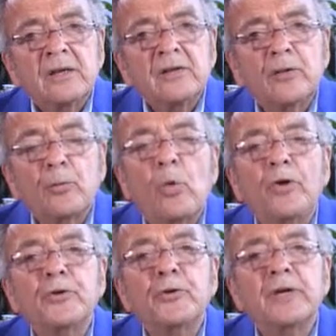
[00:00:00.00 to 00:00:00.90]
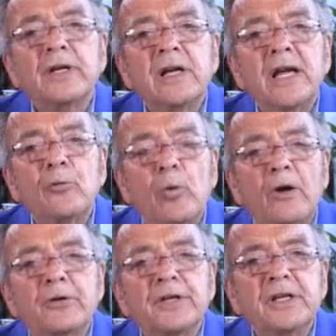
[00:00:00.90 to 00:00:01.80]
they're wondering and
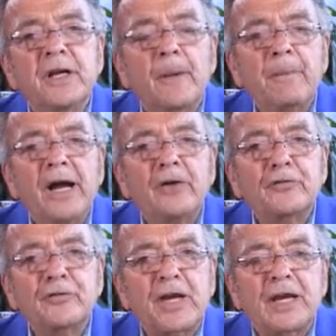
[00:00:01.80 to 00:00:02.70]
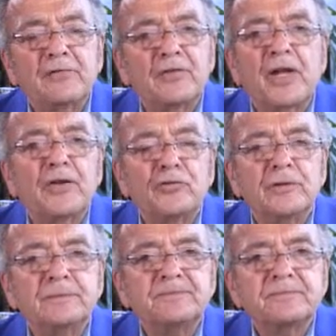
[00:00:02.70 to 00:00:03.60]
worrying about stagflation,